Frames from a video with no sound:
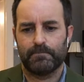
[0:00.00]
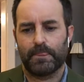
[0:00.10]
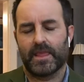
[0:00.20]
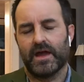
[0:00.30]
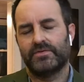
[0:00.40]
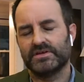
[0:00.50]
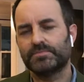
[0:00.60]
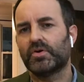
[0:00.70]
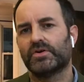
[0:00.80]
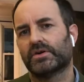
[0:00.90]
At this
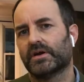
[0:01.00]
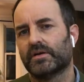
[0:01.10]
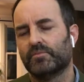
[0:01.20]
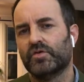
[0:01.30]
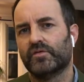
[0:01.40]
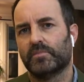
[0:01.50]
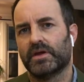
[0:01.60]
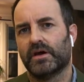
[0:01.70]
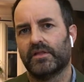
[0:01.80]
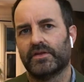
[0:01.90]
point, you're kind of moving
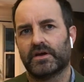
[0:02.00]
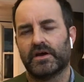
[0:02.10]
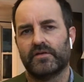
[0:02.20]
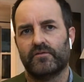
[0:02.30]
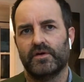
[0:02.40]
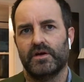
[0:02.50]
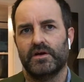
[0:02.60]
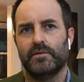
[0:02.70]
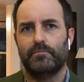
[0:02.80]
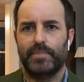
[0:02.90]
beyond the kind of
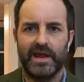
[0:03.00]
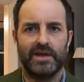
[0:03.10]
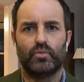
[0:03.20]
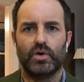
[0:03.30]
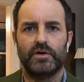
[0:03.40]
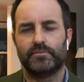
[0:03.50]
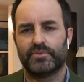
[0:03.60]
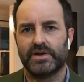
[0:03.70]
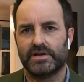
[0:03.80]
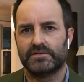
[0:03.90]
paint one,
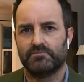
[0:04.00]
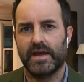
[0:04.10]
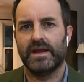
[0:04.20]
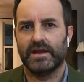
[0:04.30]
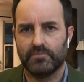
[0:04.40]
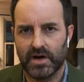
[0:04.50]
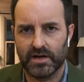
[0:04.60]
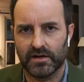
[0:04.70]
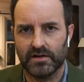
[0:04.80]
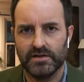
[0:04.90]
print many model,